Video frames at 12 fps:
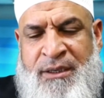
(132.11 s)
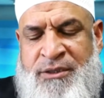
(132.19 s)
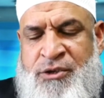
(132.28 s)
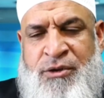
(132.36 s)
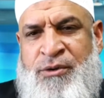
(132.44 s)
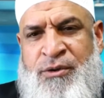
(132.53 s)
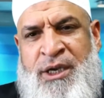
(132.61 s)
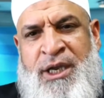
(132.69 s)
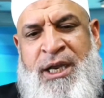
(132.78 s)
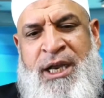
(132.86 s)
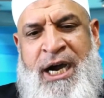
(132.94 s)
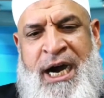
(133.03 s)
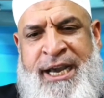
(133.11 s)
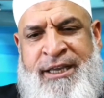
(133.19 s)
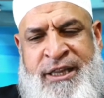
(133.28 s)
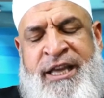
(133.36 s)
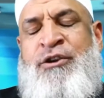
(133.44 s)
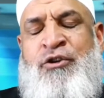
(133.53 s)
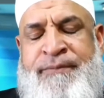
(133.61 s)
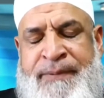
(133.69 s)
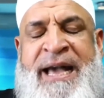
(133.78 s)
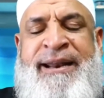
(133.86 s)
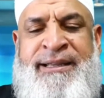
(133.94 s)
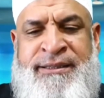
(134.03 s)
So, I think your
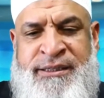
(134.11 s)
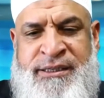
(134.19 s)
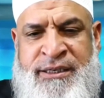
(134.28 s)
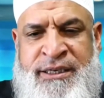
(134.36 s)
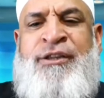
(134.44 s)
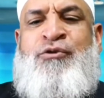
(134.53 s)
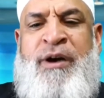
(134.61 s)
parents need